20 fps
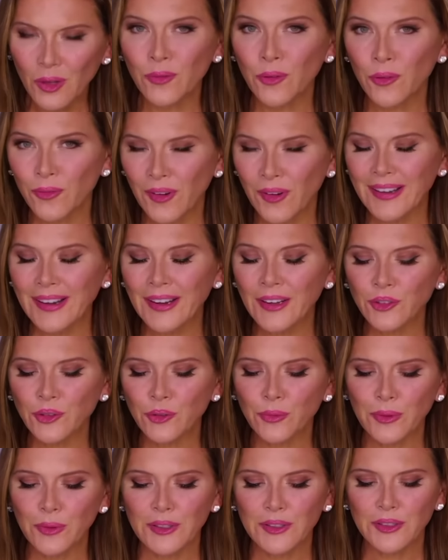for
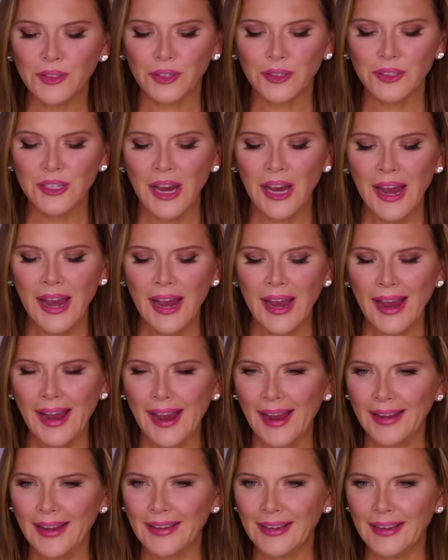financial research.
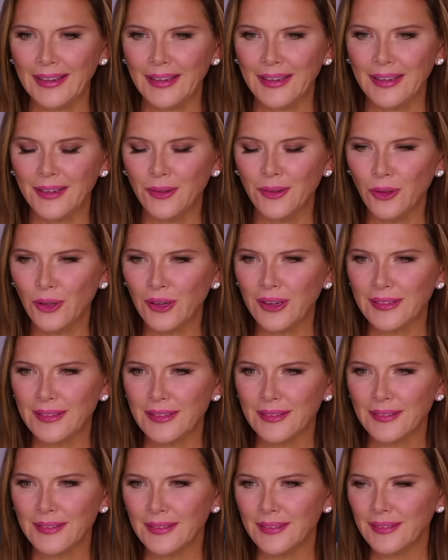And you look at
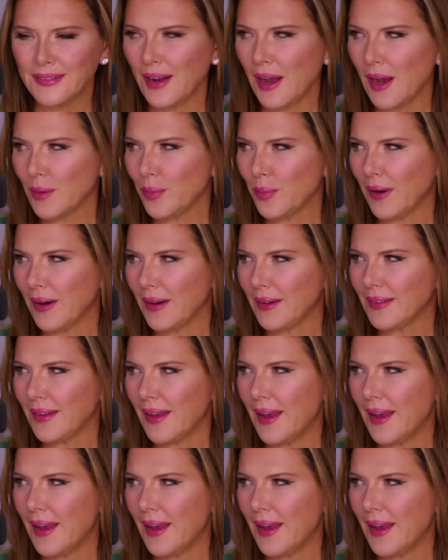Disney's stock price